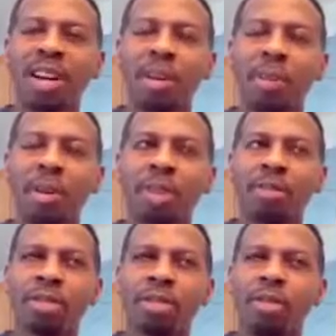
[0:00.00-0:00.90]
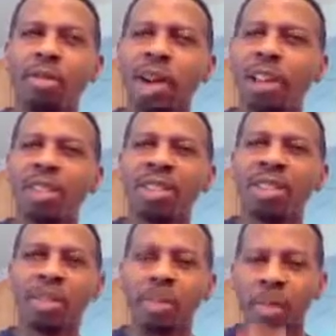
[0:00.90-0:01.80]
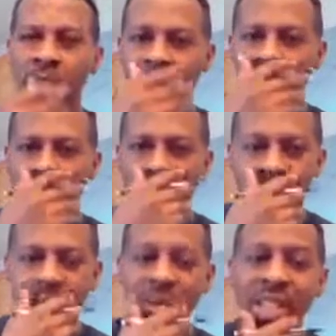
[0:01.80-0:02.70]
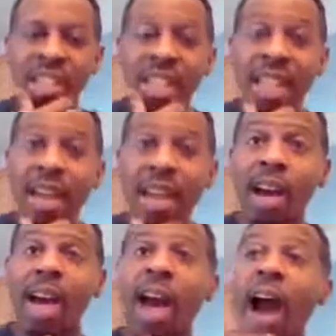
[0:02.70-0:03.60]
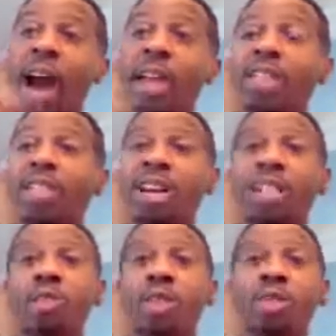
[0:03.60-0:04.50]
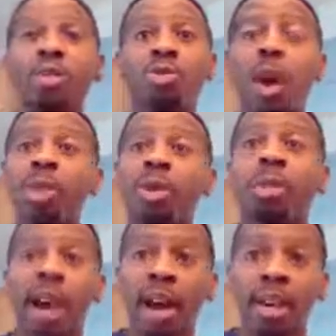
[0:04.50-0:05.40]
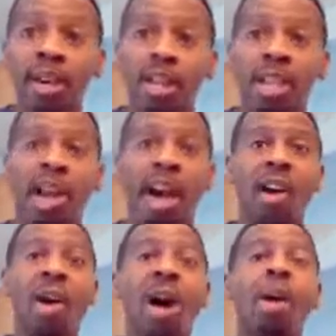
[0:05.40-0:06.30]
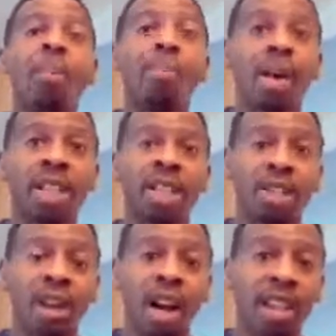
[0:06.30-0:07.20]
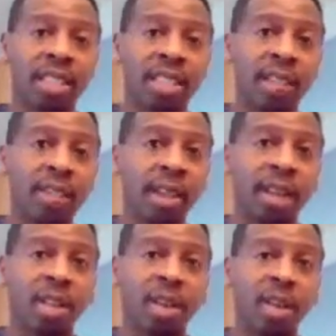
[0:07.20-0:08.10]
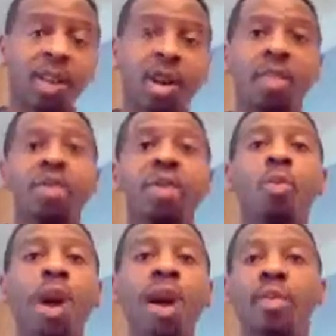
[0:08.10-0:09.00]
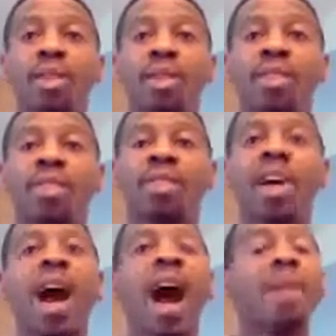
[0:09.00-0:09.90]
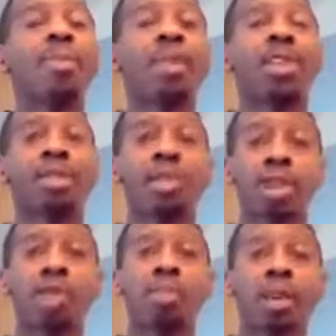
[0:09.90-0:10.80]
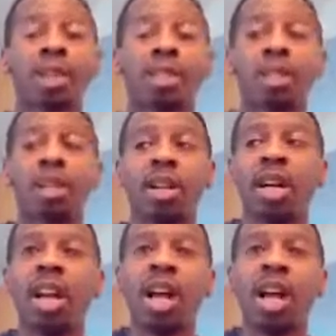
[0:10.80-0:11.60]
I can't remember, I think it was 2 Fridays ago. And when we did that, I discussed with you weather patterns and how pressure has an effect on the weather. Okay, high pressure and low pressure.